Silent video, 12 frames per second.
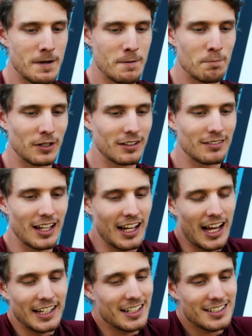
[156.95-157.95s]
But
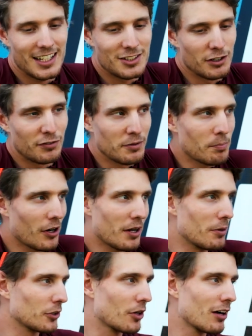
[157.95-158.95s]
I guess that's the fun part
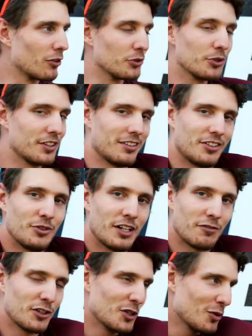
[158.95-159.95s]
about gravel. You
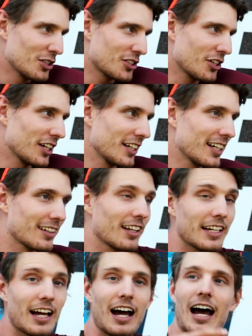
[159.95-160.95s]
never know what you're gonna get.
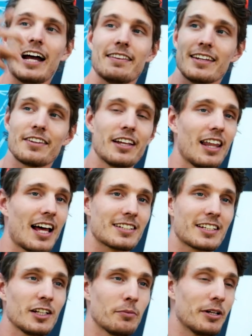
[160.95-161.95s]
Like, I did the last
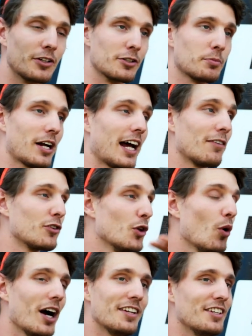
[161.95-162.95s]
kilometers, but I have
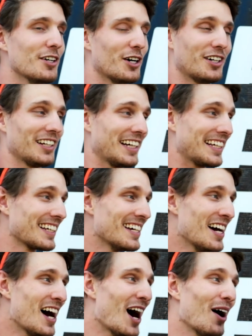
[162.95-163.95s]
no idea like
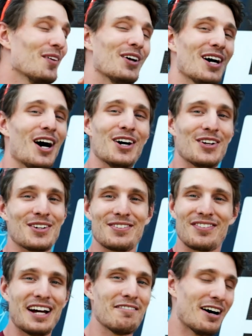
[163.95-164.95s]
how the other
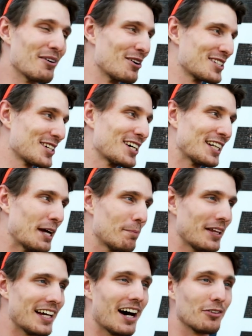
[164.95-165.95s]
5 hours are gonna
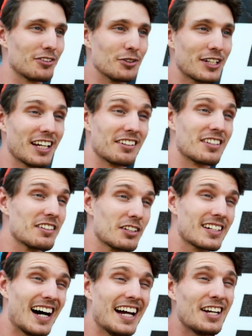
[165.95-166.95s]
play out. You can
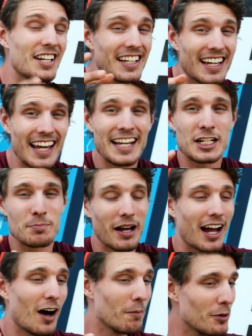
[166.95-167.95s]
kind of gauge by
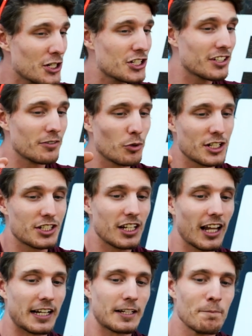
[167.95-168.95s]
how much was the
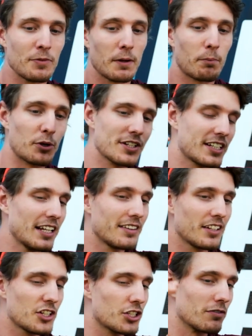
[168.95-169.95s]
like
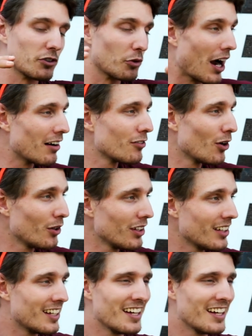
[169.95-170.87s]
percentage of gravel,